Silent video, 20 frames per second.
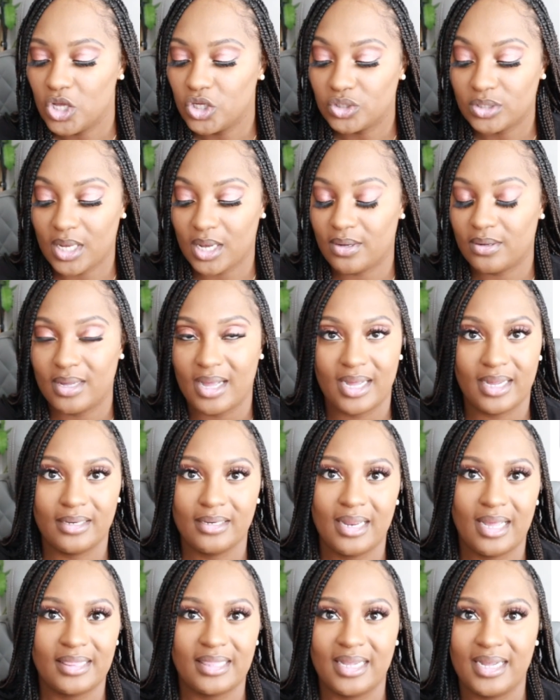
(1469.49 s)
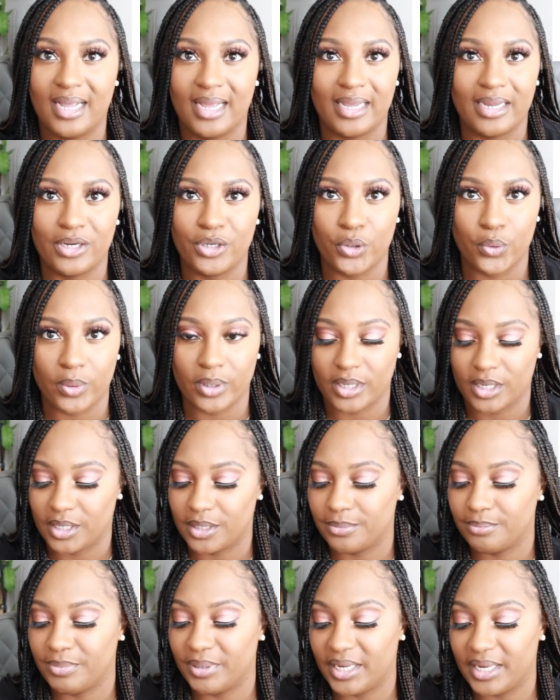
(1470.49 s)
So I think I ignored
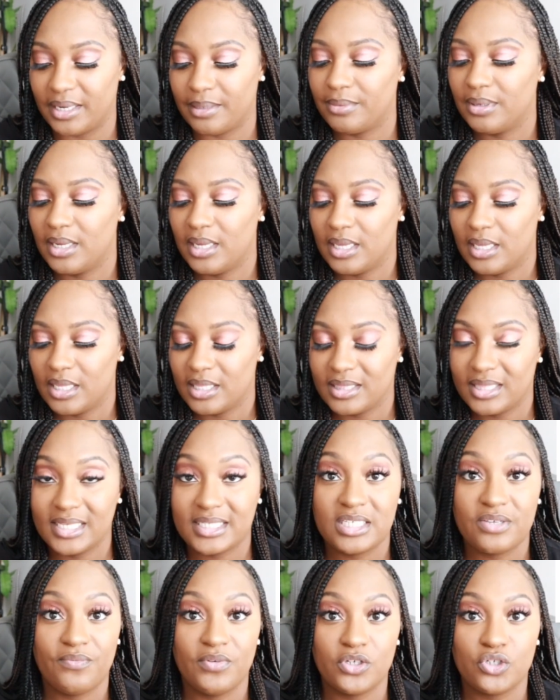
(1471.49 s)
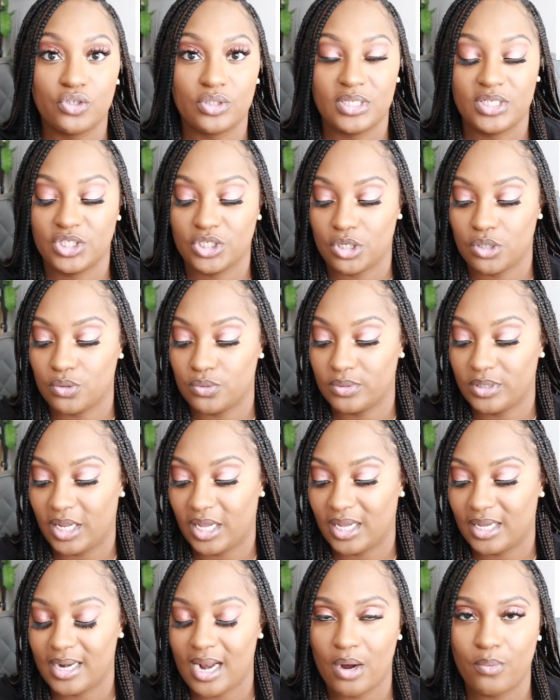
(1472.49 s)
her, but this eventually sold,
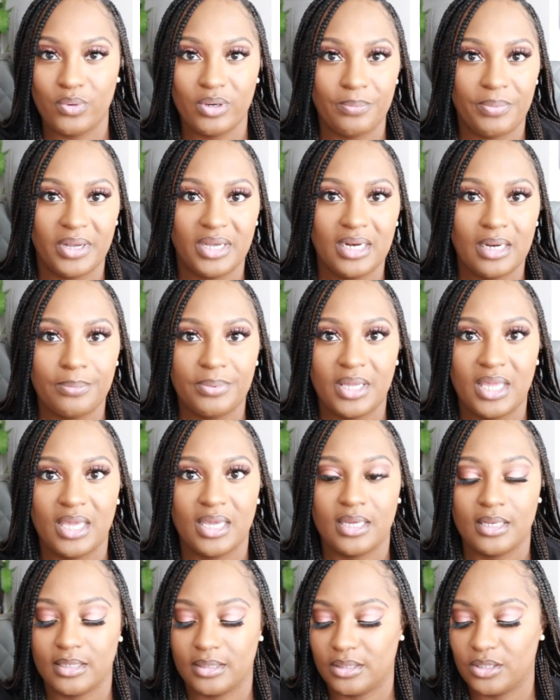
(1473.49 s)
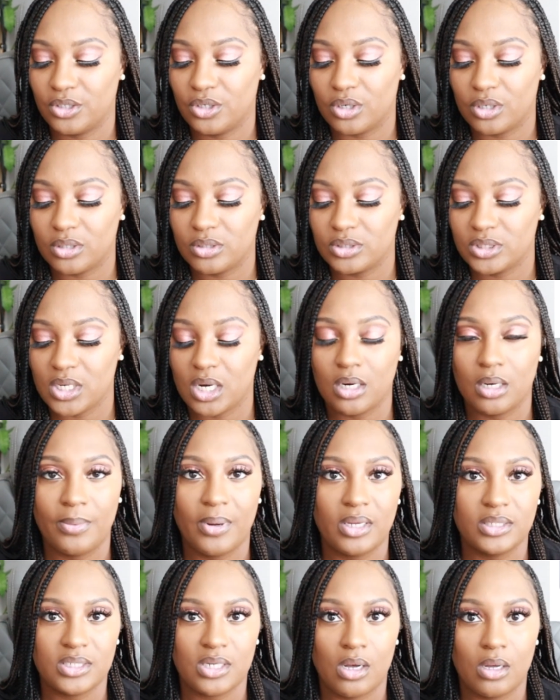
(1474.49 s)
and I wouldn't pick it up again. The girls talk
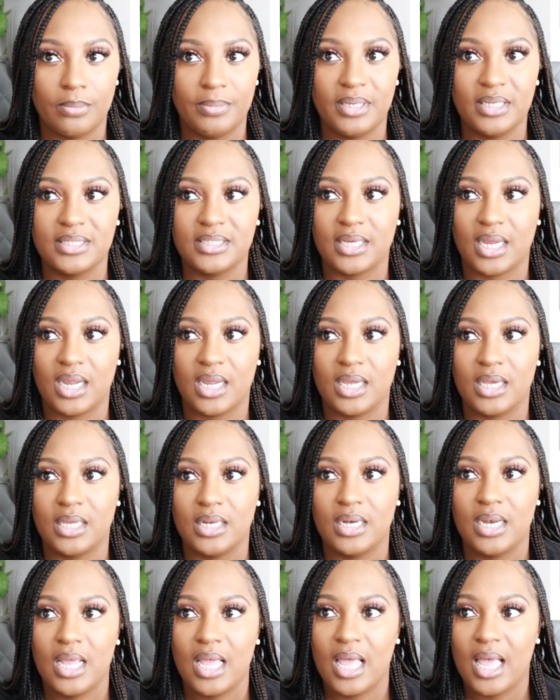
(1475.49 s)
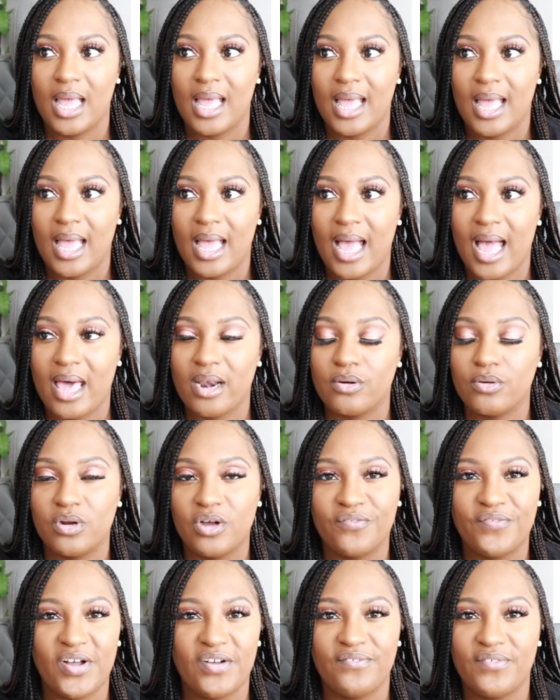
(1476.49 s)
about Talbots, and I don't know
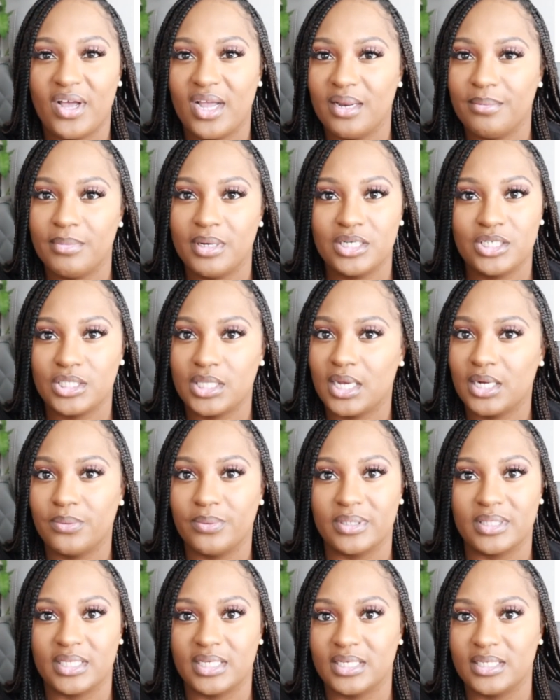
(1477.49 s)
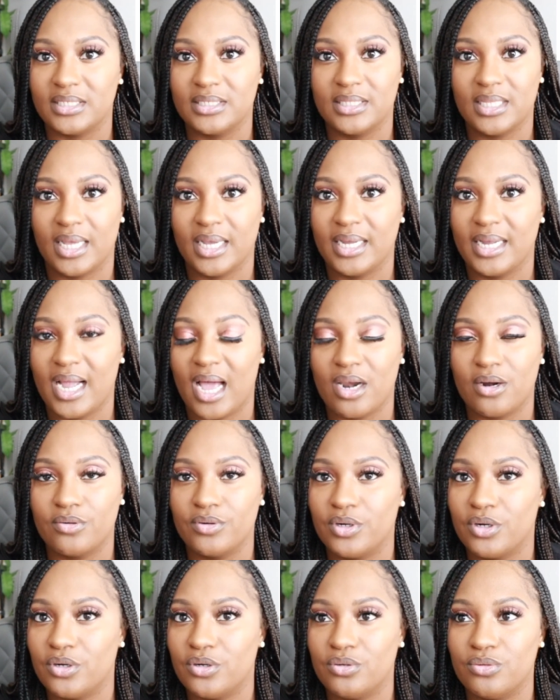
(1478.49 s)
if I find much luck with it. Like, I don't
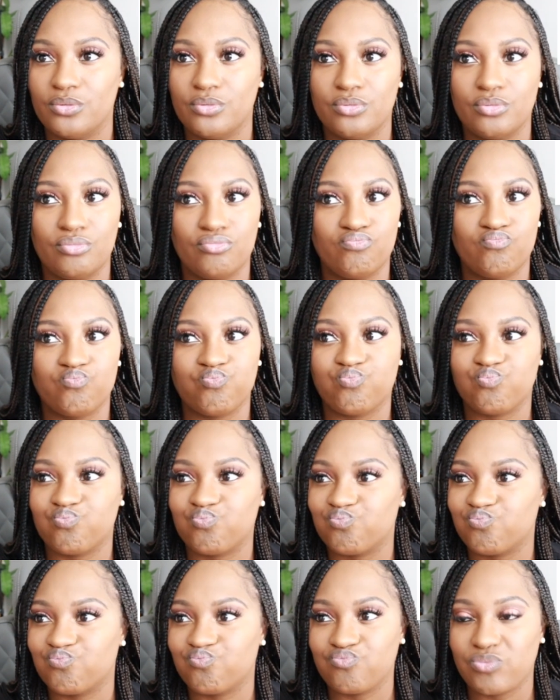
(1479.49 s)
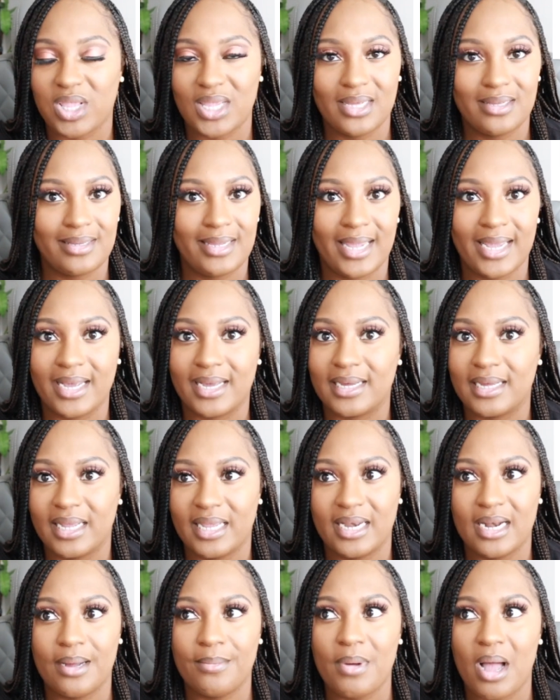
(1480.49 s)
know yeah,
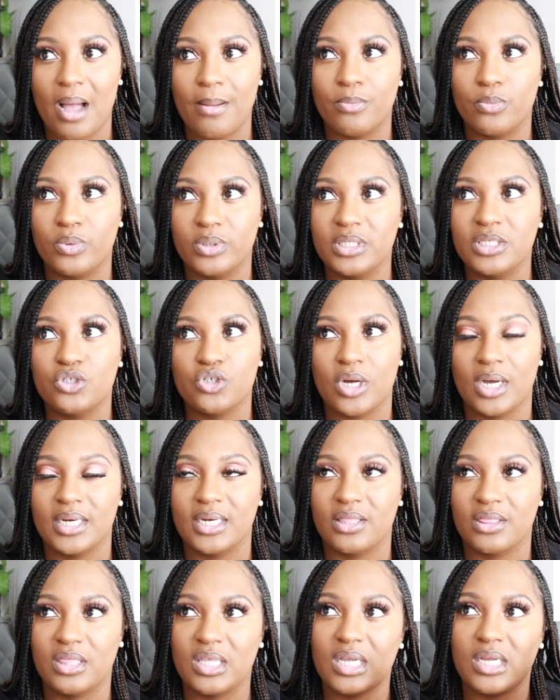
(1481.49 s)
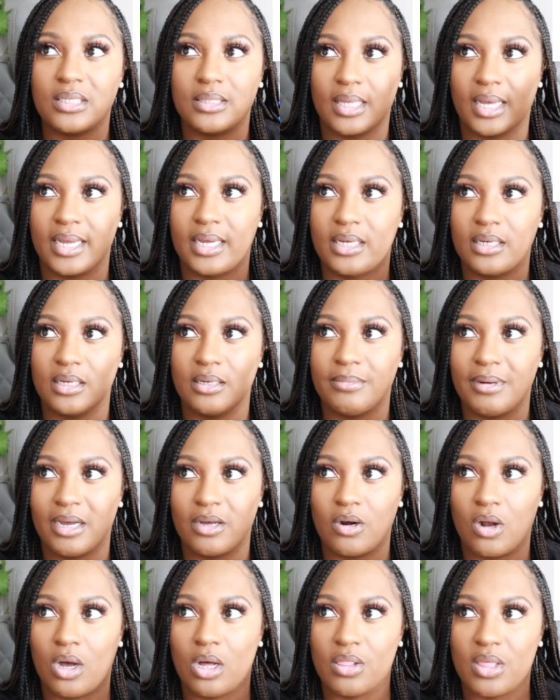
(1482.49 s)
and I'm really trying to think like
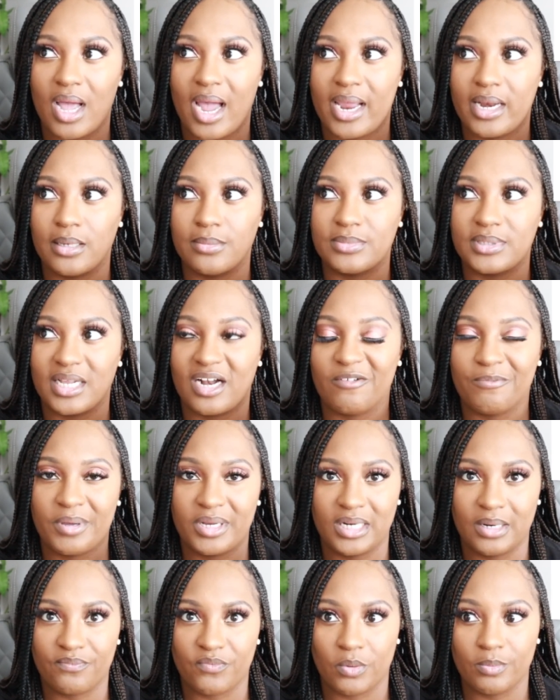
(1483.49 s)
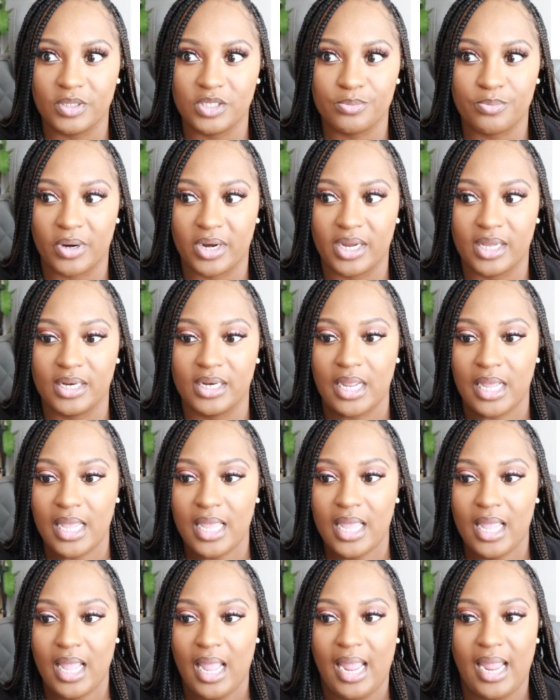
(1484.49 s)
about all the items that I picked up from this brand,
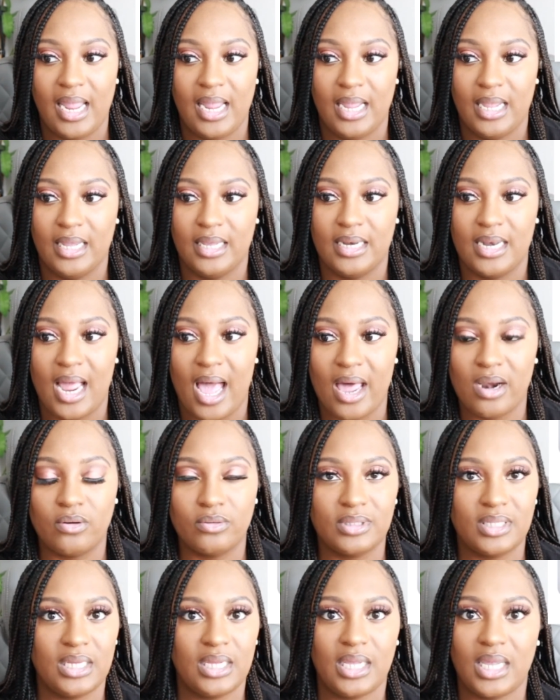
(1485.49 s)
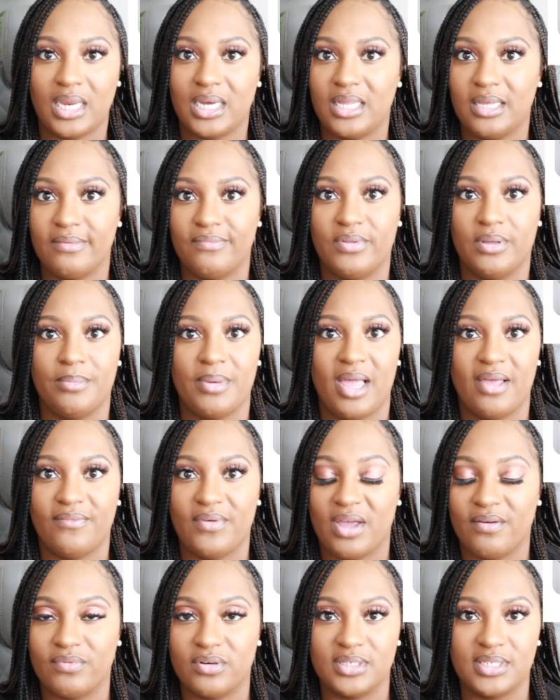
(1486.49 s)
and I don't think any of them have
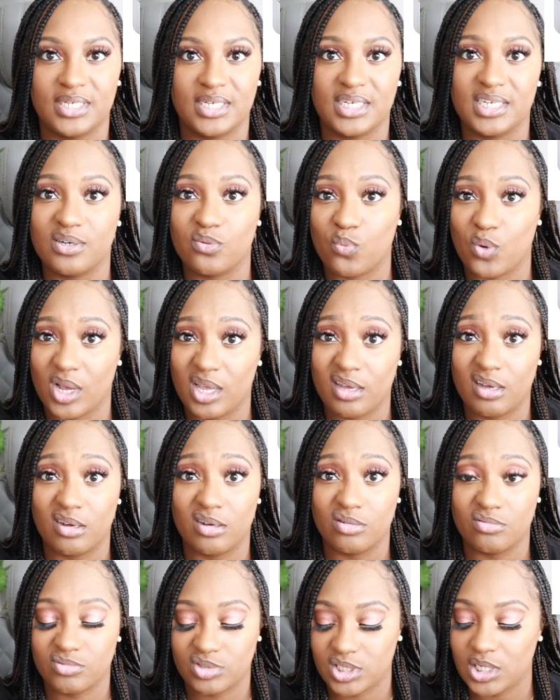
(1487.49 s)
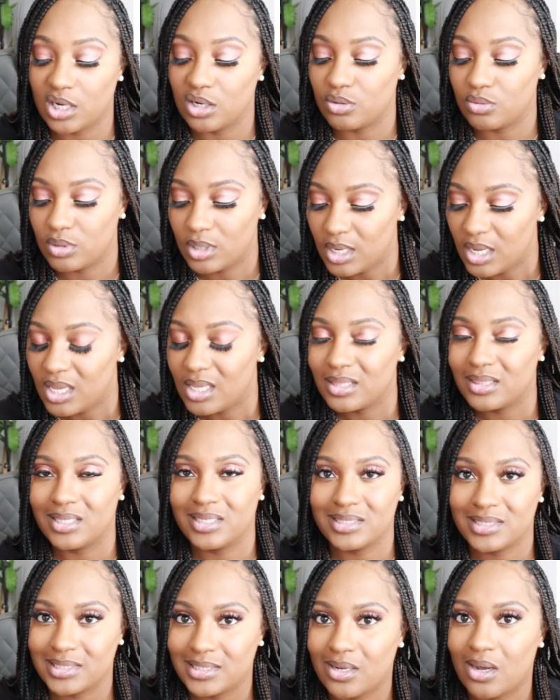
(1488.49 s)
ever done well. So
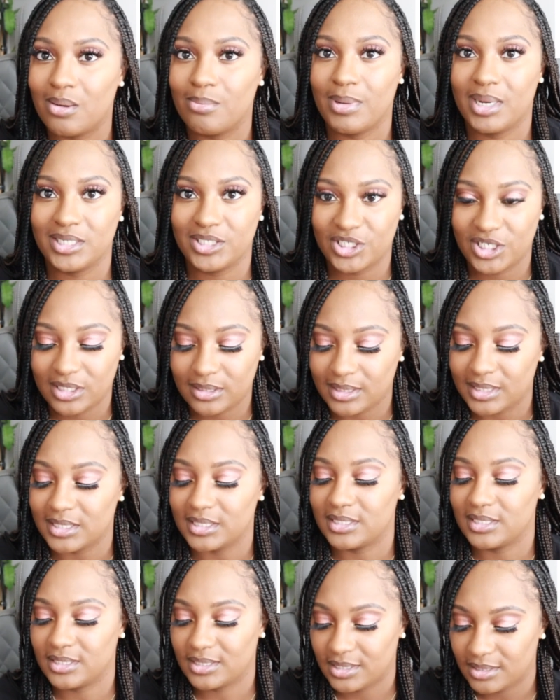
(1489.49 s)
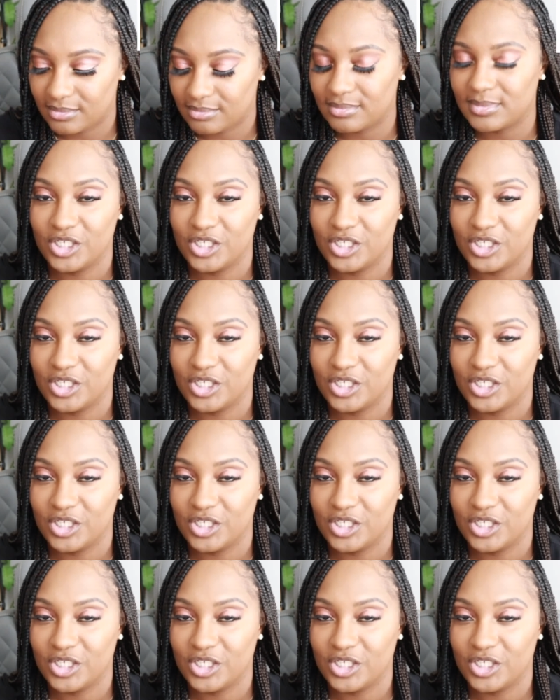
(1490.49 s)
this is on my shit list.